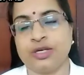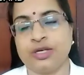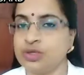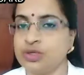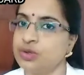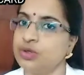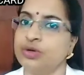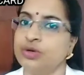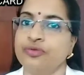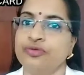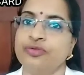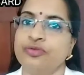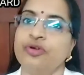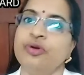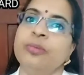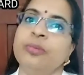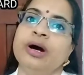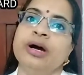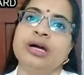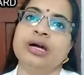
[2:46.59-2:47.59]
So 4
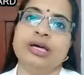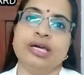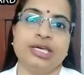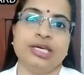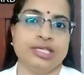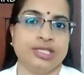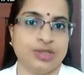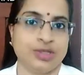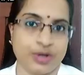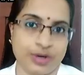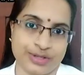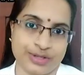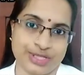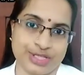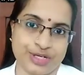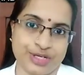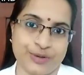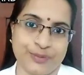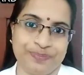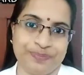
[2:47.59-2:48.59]
mark is yours
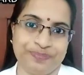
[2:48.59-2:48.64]
now.